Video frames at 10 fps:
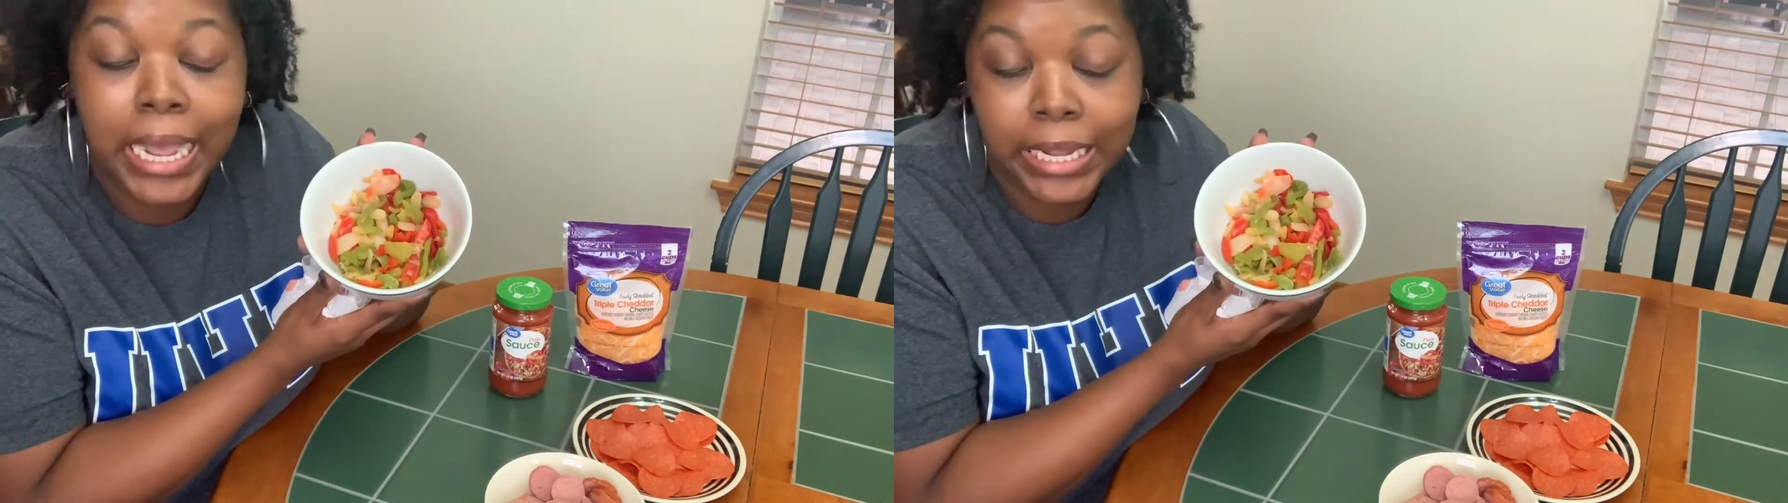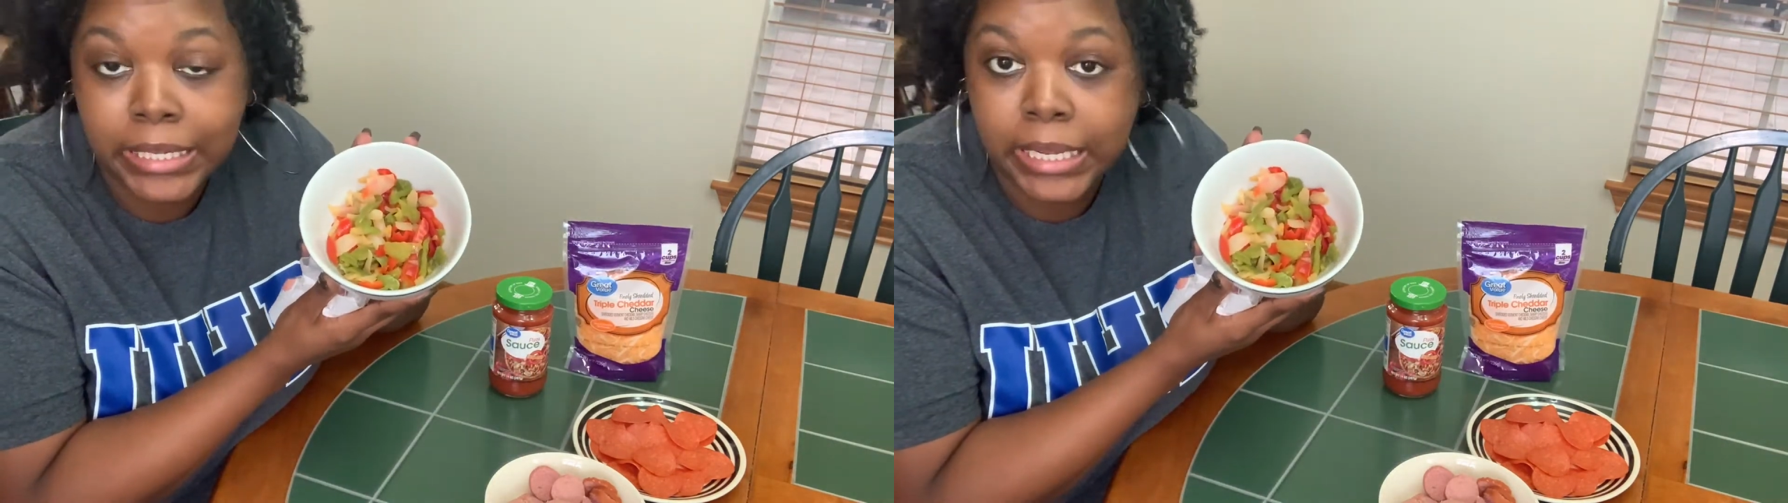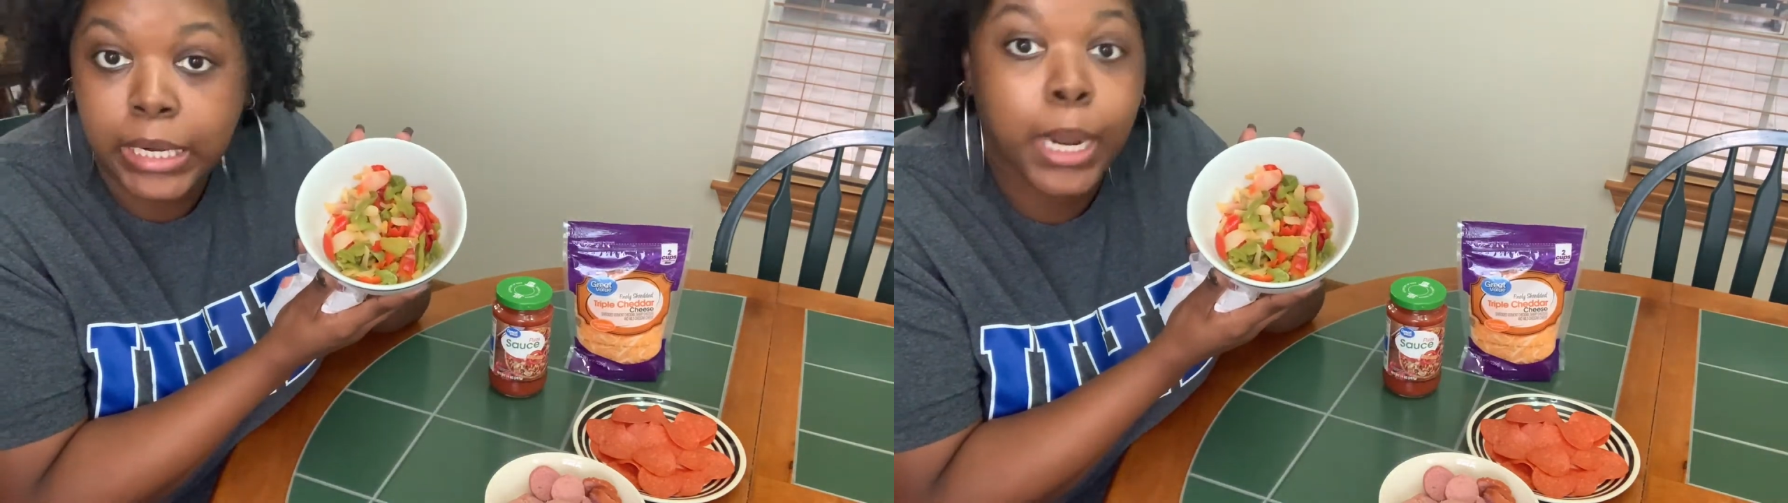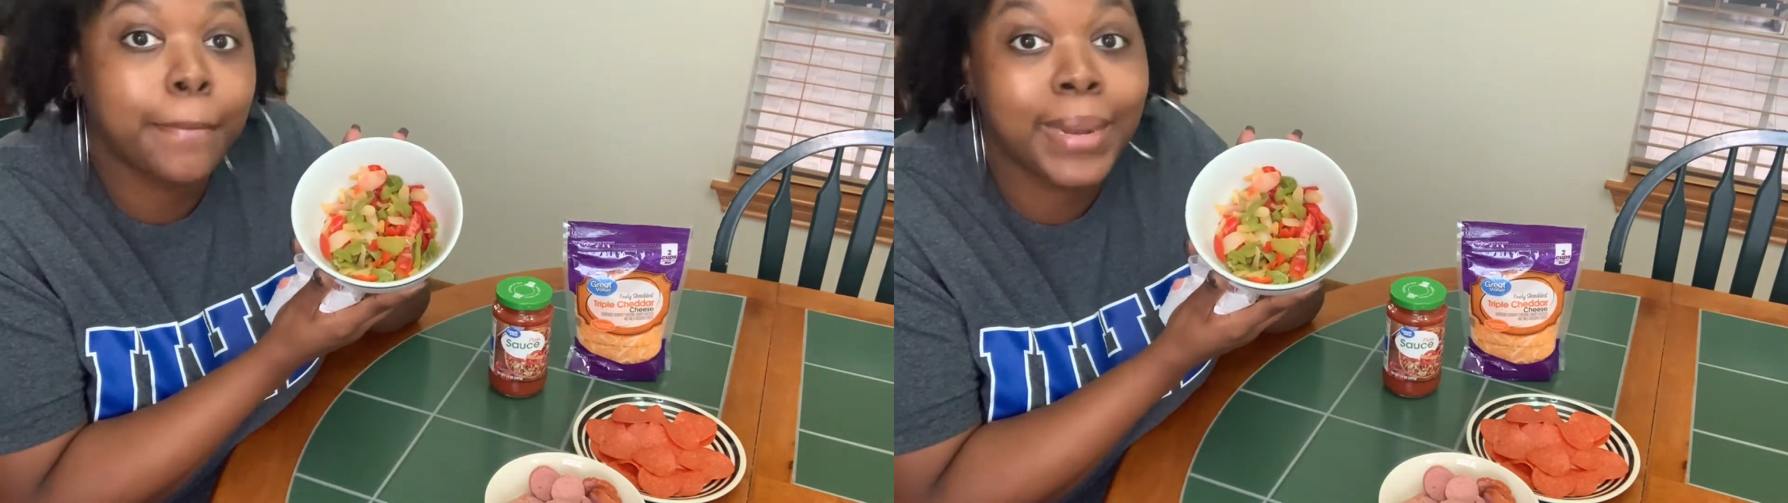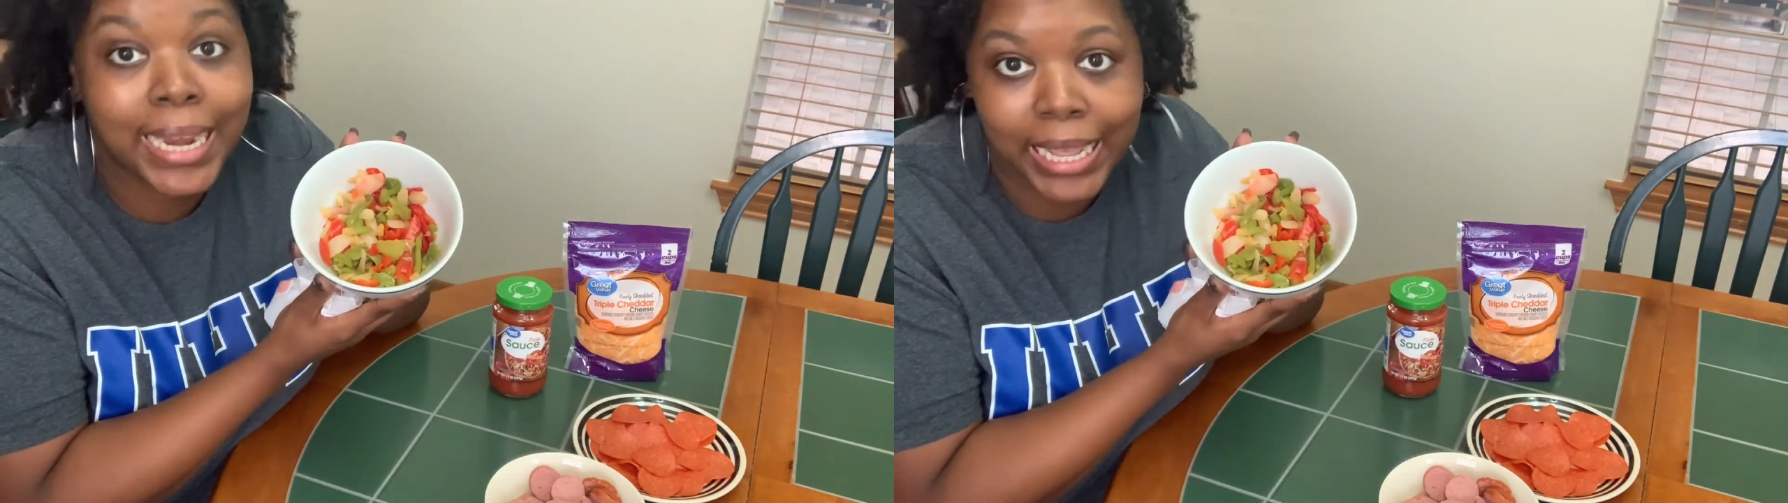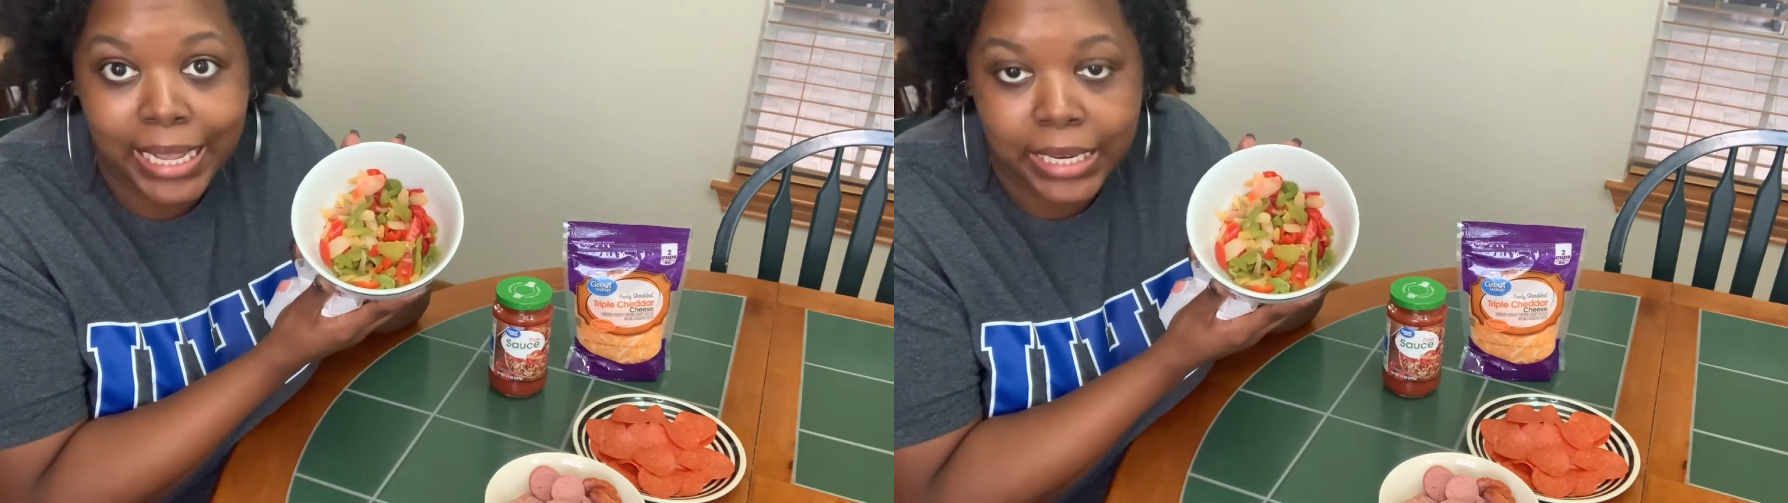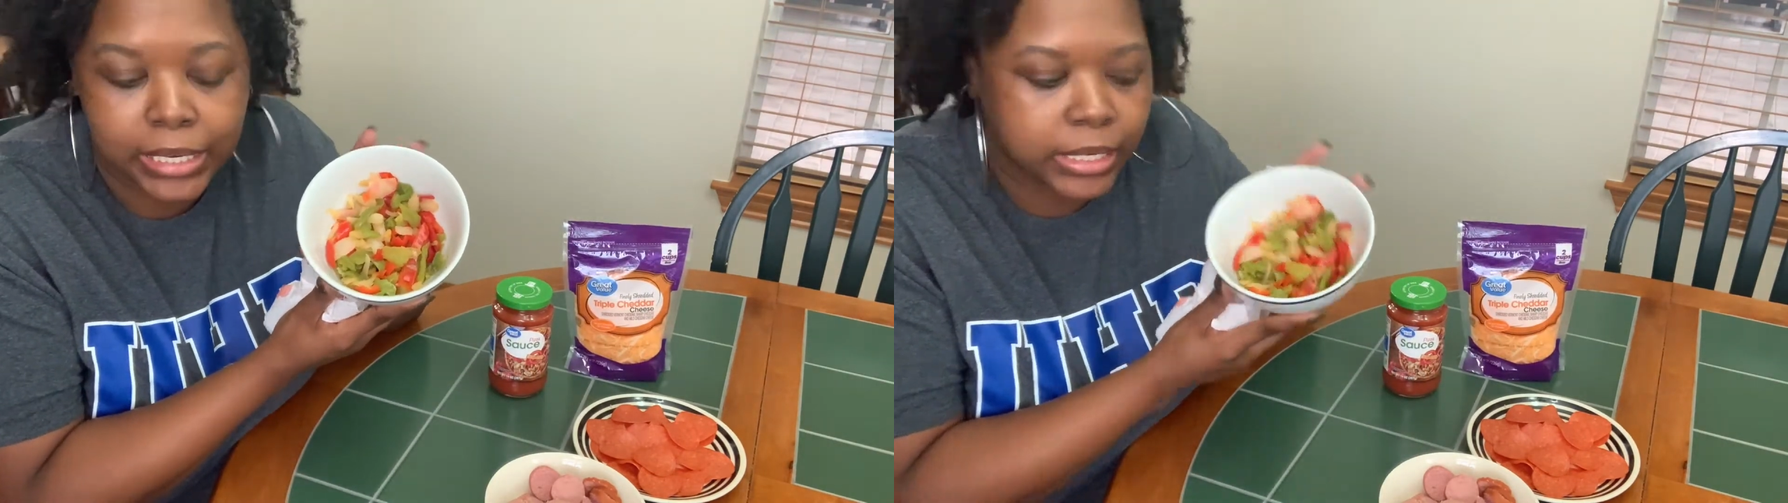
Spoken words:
onion blend.